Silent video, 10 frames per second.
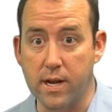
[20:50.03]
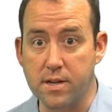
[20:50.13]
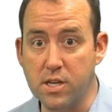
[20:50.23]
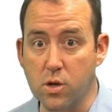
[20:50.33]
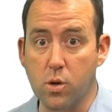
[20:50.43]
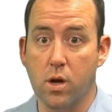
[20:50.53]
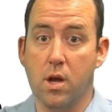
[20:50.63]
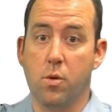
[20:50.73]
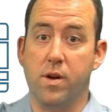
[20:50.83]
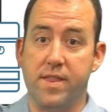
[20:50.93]
to do
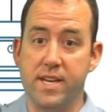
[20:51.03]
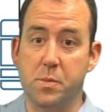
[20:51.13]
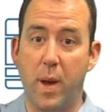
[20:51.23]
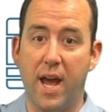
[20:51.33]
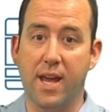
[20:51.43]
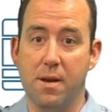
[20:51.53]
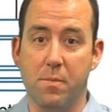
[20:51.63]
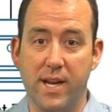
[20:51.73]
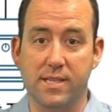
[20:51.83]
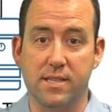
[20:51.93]
when this packet
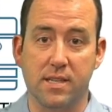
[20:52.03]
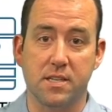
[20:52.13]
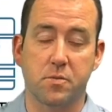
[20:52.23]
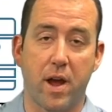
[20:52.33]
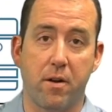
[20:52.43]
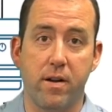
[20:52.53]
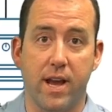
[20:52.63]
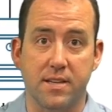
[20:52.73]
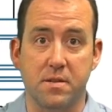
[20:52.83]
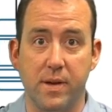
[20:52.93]
makes it to this router and
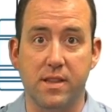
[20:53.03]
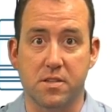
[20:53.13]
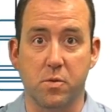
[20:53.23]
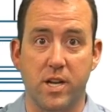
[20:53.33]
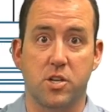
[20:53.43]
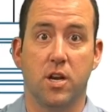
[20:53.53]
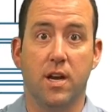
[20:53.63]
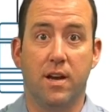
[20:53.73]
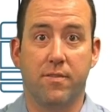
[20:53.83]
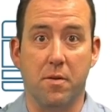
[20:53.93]
has to make the switch
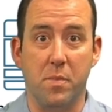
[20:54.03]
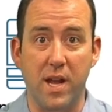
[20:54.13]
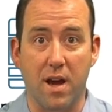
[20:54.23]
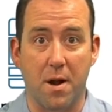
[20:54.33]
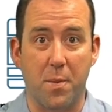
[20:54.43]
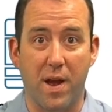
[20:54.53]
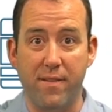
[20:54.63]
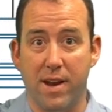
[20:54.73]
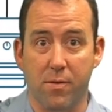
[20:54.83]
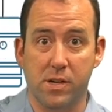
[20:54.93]
from being on our
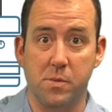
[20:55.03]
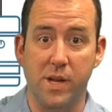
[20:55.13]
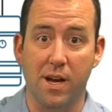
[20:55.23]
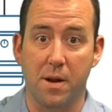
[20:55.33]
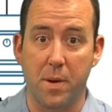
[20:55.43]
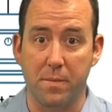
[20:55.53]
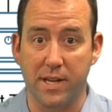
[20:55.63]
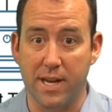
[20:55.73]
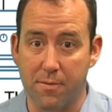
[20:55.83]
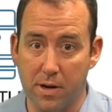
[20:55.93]
private network to being on a public
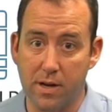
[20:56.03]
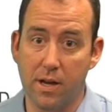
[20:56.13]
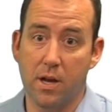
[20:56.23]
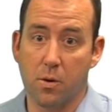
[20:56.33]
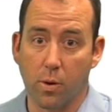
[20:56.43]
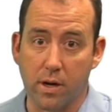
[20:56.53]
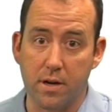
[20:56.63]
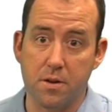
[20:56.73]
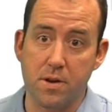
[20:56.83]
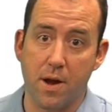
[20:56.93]
network? We're going to
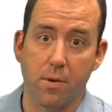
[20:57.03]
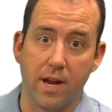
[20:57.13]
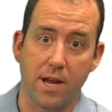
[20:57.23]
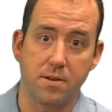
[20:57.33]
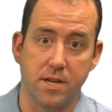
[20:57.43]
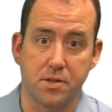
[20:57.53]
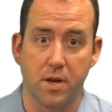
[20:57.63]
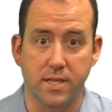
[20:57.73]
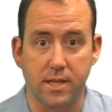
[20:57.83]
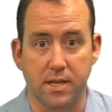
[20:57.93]
do network address
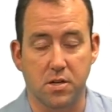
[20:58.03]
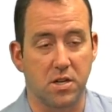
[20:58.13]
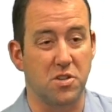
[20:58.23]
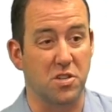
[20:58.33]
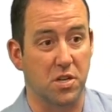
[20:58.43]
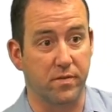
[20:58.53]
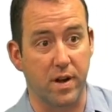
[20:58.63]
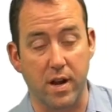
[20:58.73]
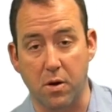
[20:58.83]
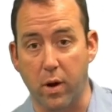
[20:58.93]
translation. And just a
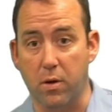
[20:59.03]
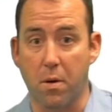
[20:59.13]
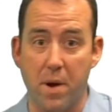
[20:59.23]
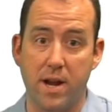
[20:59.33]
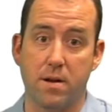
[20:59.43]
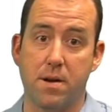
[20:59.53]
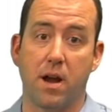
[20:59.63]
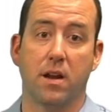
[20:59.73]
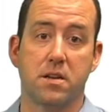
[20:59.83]
very quick reminder, not going to